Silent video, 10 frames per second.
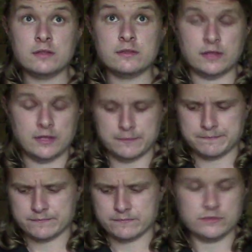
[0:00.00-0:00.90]

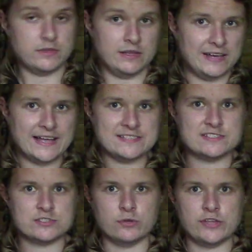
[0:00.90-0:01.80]
the last
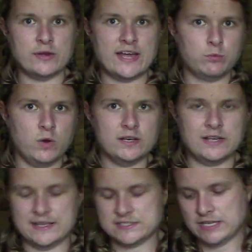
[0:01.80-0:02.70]
score. They only had 1
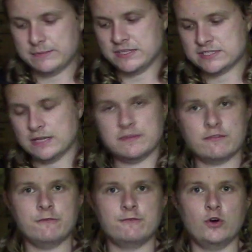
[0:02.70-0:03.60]
last time. This time they
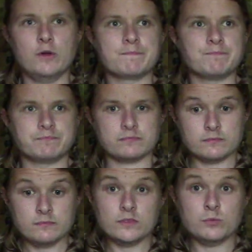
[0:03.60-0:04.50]
got 4,
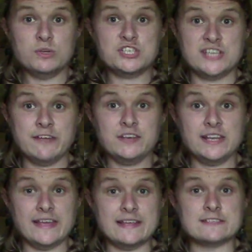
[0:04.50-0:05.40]
which
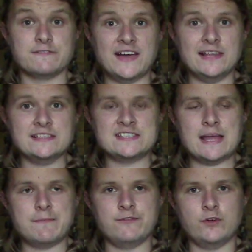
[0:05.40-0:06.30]
definitely is a valid
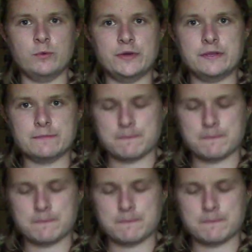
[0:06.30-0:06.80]
step forward.